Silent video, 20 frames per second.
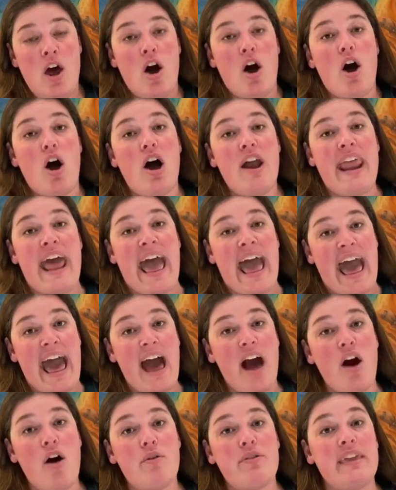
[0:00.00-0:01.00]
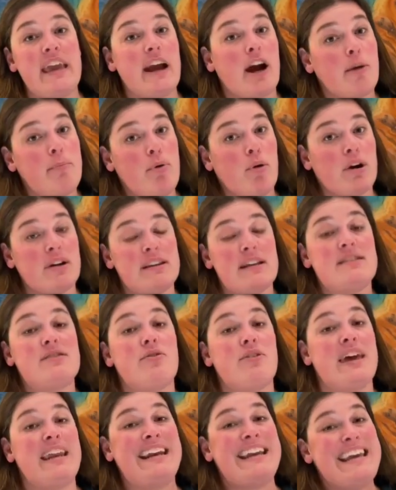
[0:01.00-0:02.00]
on how the airport that's
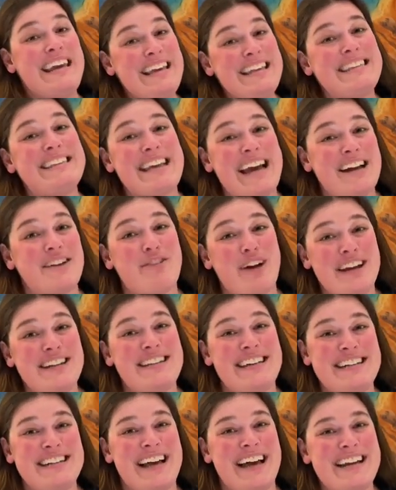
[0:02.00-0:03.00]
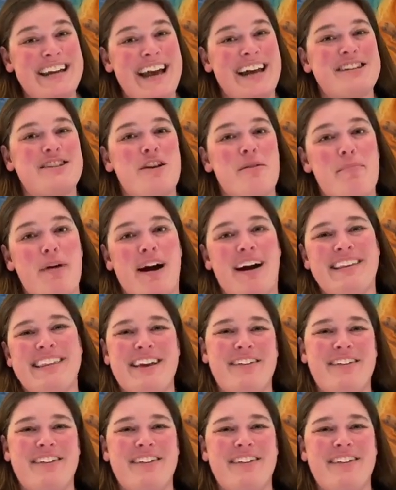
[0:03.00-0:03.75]
located inside Grand Teton National Park,